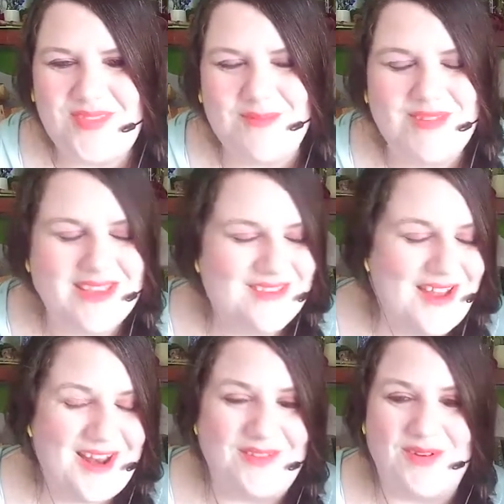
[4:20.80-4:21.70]
Because
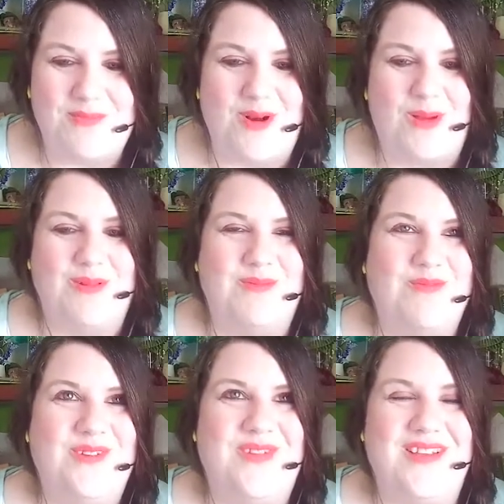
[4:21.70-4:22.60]
not every problem
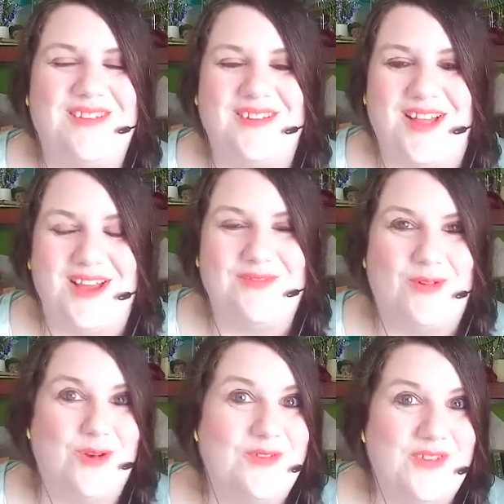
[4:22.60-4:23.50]
we face in life
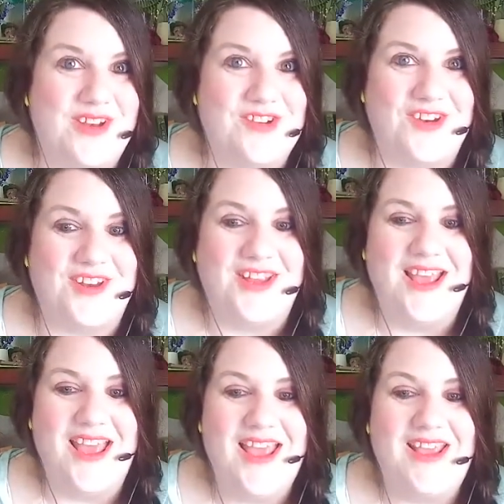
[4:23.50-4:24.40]
or in fiction
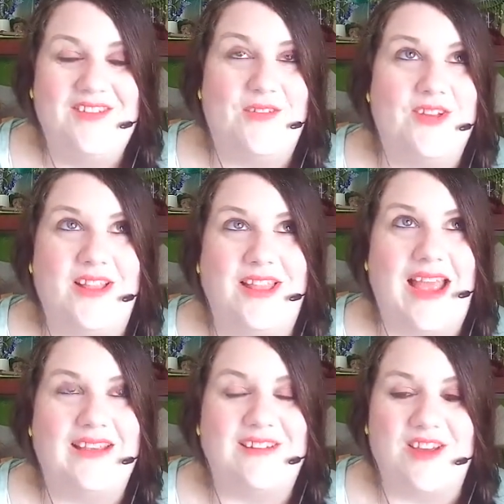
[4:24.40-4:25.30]
is of
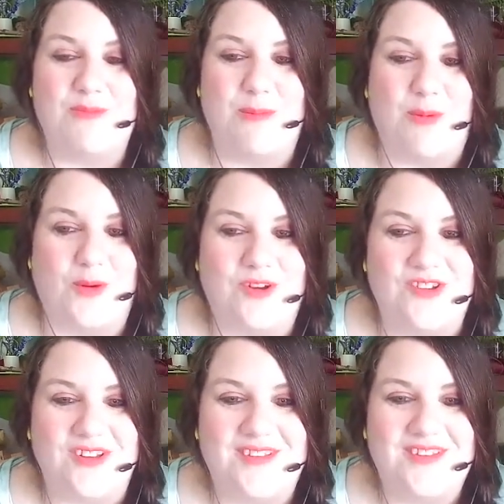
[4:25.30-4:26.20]
galactic
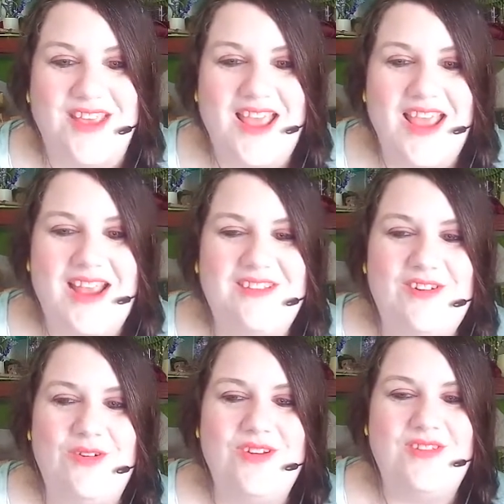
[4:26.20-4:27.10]
proportions, and
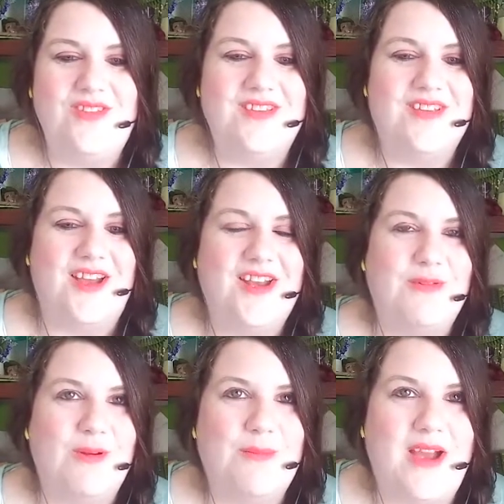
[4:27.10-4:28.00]
stories of this kind are
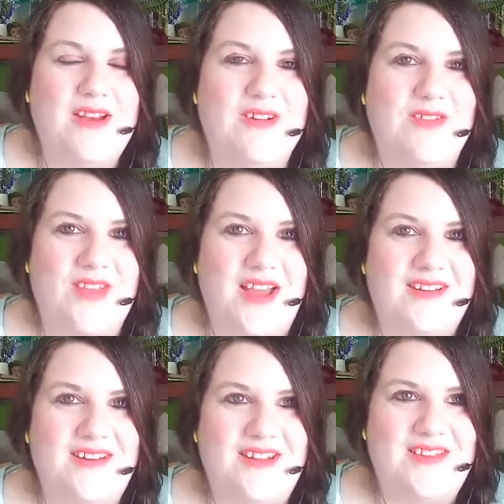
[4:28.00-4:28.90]
a reminder of
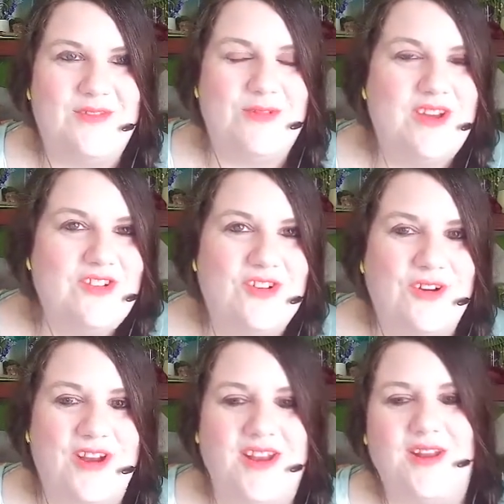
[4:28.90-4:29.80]
that, and it's
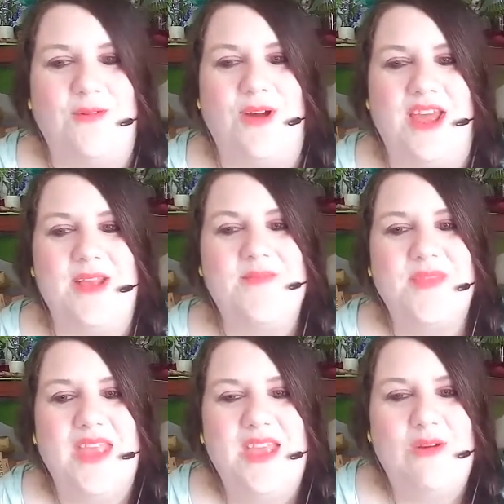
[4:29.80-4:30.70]
reassuring in a way.
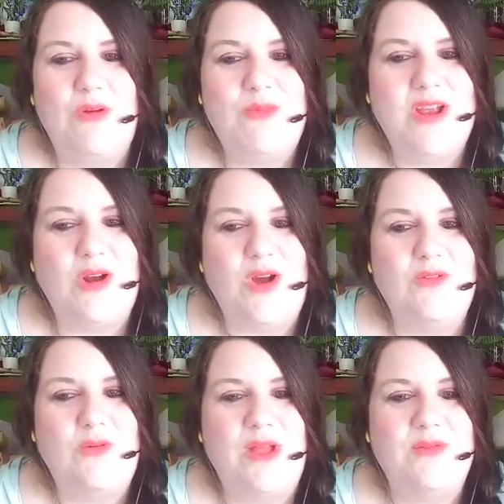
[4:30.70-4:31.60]
When we are
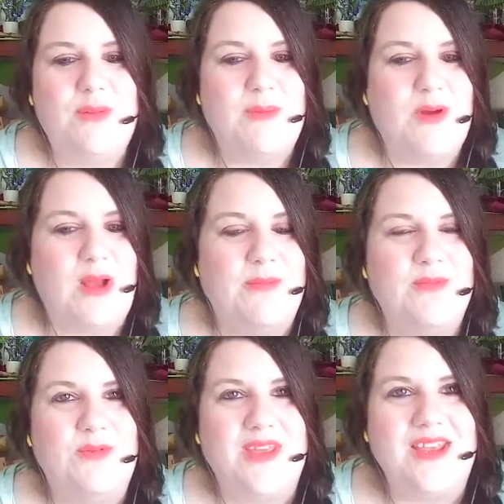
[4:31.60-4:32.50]
overwhelmed by
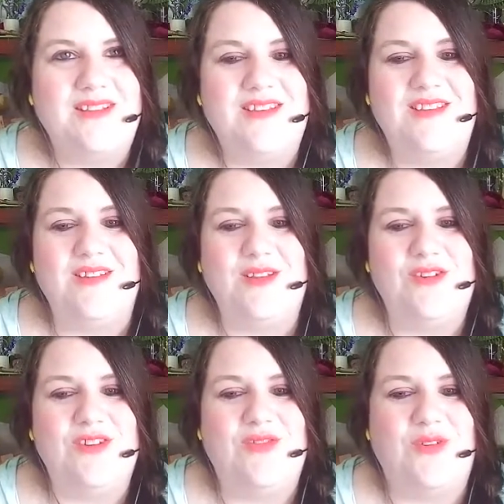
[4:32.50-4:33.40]
problems we can't see
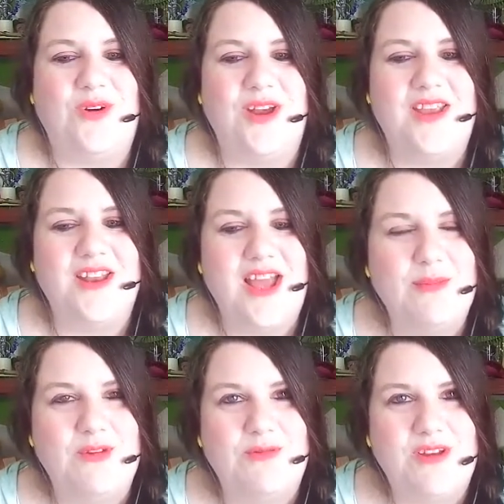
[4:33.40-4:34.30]
solutions for, it can
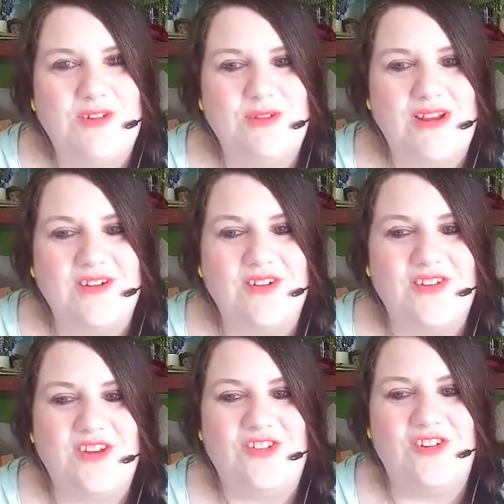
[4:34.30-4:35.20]
help to redirect our
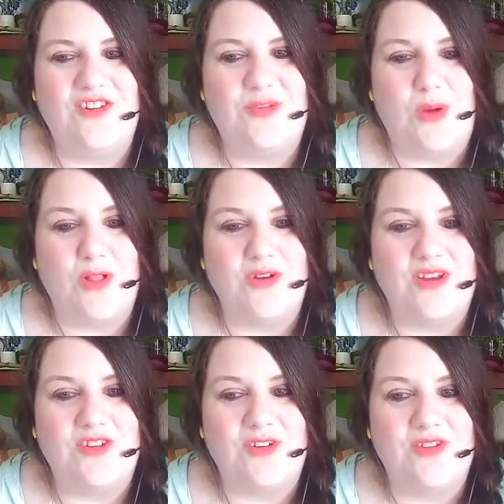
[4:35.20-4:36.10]
attention to smaller
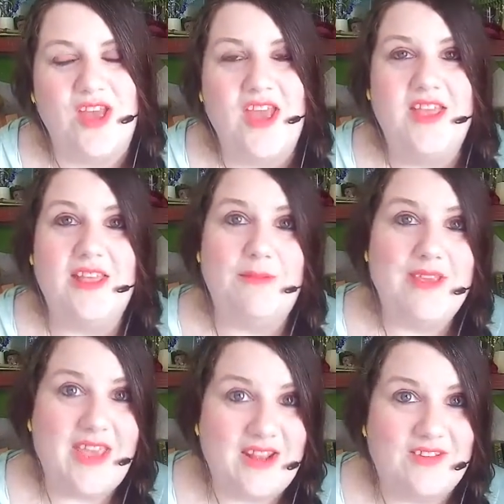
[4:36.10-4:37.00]
issues that we
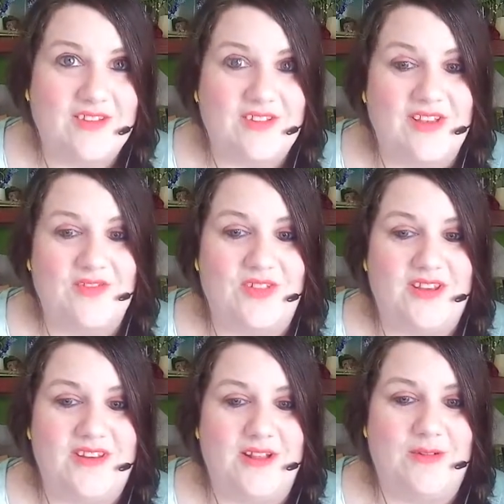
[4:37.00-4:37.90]
can successfully
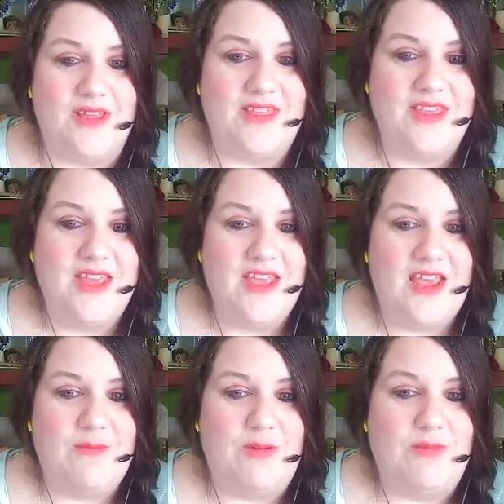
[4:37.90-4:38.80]
deal with.
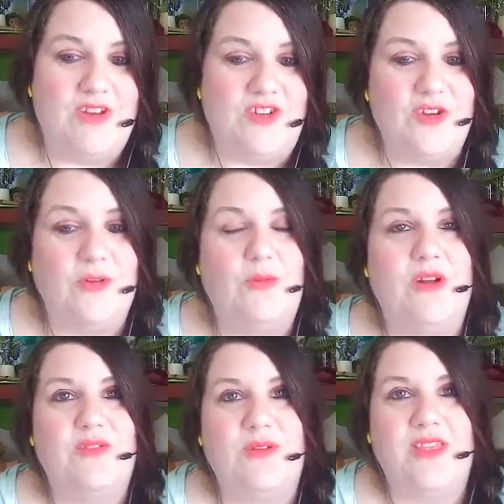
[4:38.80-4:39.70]
And when we do
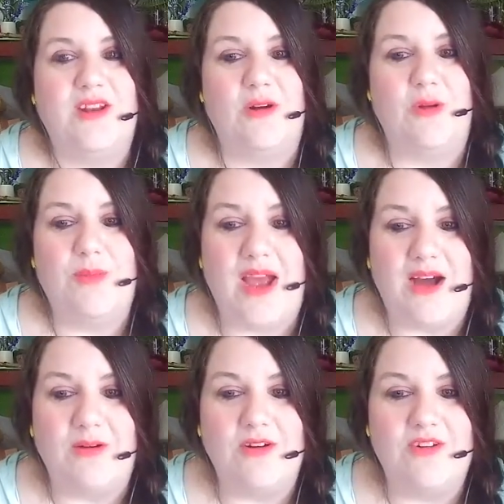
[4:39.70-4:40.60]
what's within our own
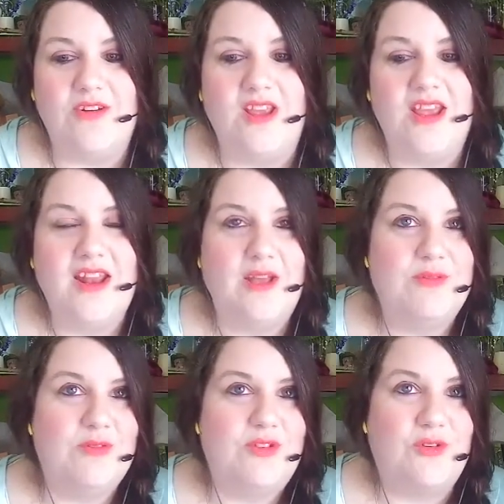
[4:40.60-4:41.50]
power, it
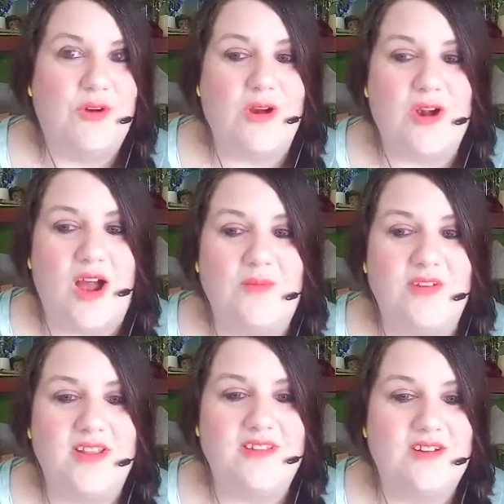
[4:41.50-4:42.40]
helps restore our
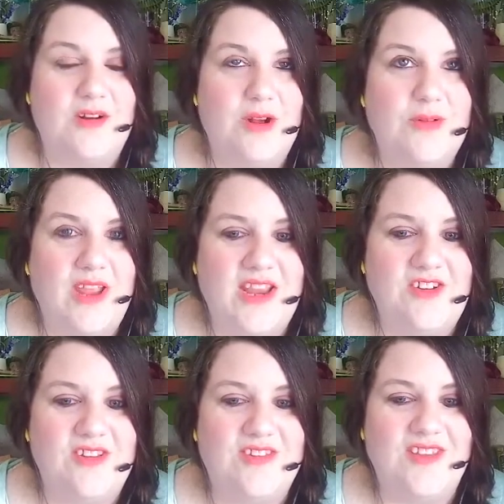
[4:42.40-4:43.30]
confidence and our own
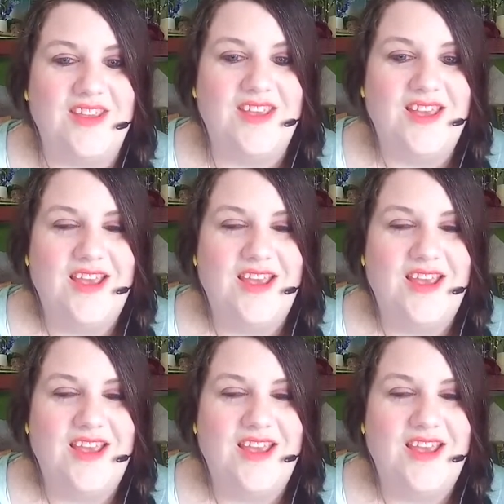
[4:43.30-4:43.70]
agency.